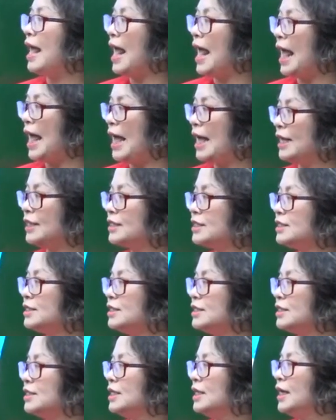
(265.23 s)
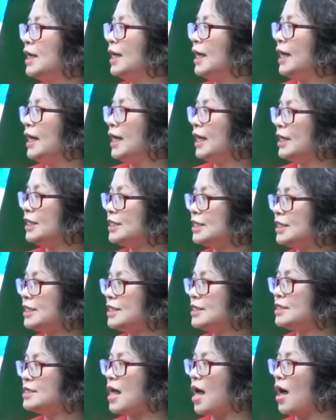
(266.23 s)
and it
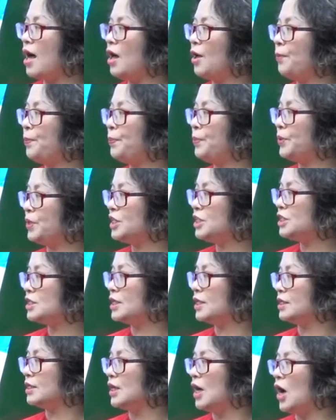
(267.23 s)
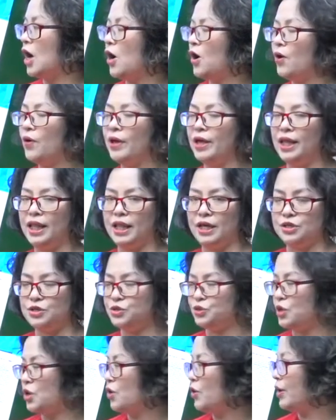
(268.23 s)
is a printed or
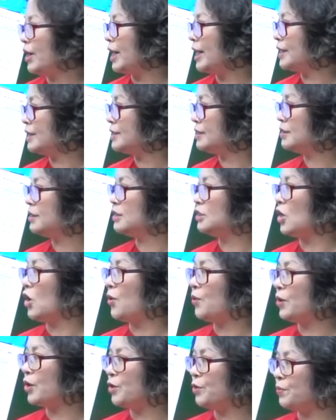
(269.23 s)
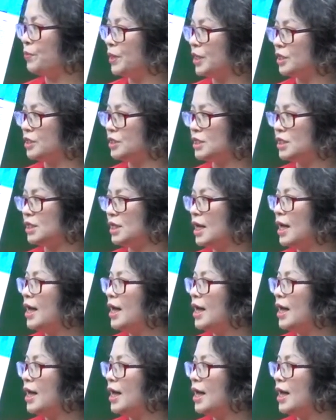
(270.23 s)
electronic document